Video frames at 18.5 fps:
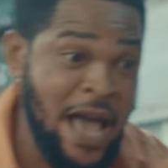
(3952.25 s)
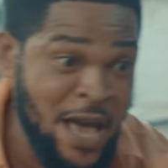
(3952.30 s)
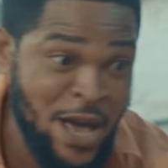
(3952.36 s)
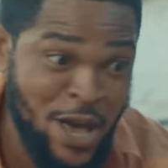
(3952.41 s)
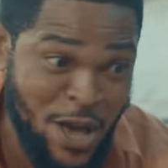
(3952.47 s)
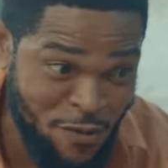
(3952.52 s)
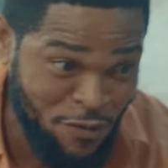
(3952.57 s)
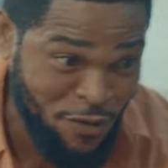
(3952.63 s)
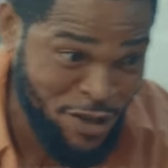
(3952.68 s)

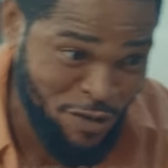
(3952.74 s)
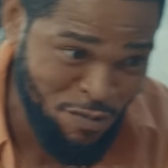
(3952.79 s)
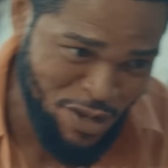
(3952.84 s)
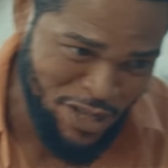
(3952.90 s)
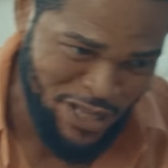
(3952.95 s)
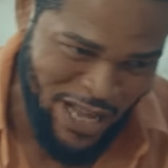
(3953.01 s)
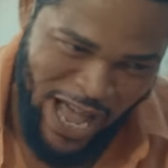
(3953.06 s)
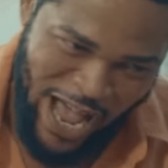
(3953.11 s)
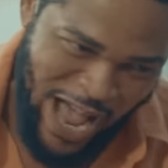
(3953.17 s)
If it's
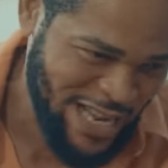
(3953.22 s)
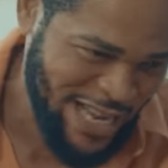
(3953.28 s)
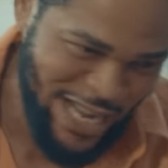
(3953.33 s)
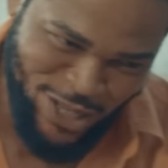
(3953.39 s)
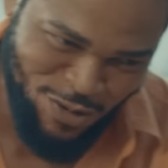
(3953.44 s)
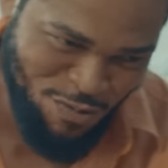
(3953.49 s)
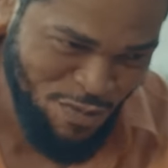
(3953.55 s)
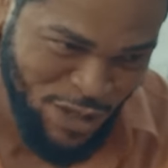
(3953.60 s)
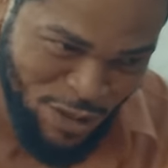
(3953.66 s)
meat, I
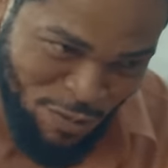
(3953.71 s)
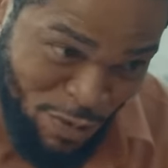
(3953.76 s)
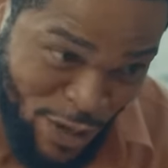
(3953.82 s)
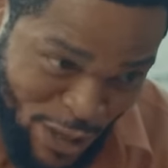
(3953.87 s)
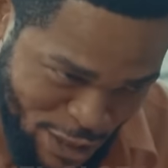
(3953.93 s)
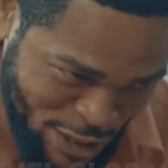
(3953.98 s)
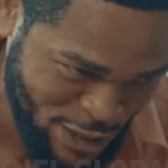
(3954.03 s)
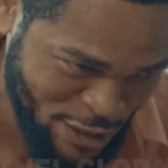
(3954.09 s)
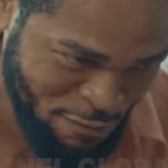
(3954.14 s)
get meat
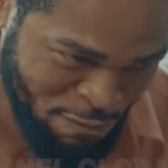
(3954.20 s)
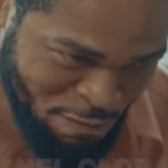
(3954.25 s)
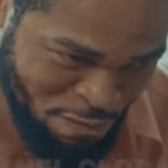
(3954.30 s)
blend.